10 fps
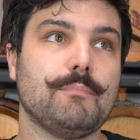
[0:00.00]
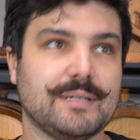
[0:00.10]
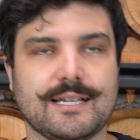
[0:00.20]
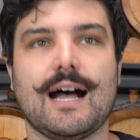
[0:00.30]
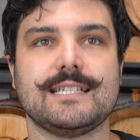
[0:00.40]

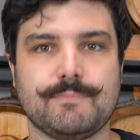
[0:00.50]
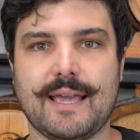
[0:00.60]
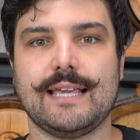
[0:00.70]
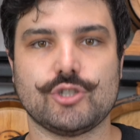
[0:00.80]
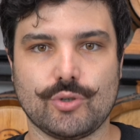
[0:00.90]
besides
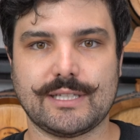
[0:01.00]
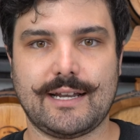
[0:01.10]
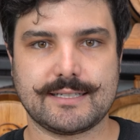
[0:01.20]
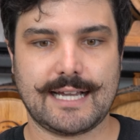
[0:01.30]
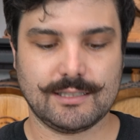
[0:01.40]
making sure that
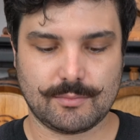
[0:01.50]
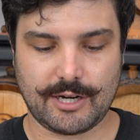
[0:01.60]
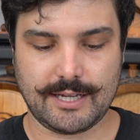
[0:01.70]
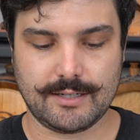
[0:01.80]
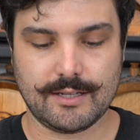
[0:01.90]
it's
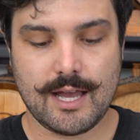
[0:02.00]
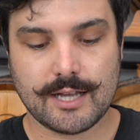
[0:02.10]
calibrated.